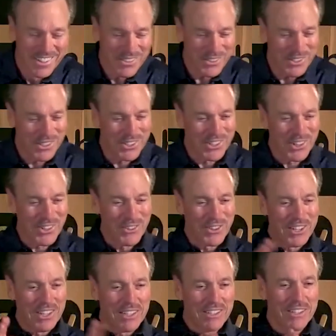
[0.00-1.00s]
Ooh,
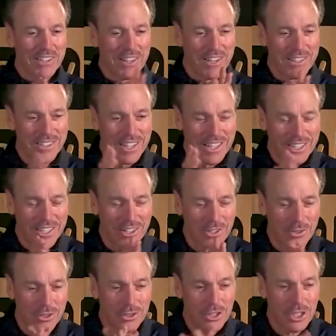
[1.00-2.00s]
glory to God. Thank you,
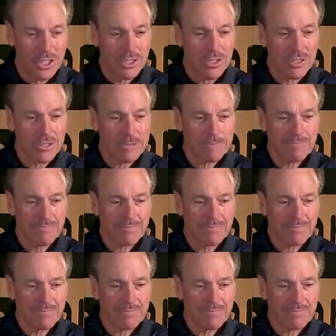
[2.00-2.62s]
Lord Jesus.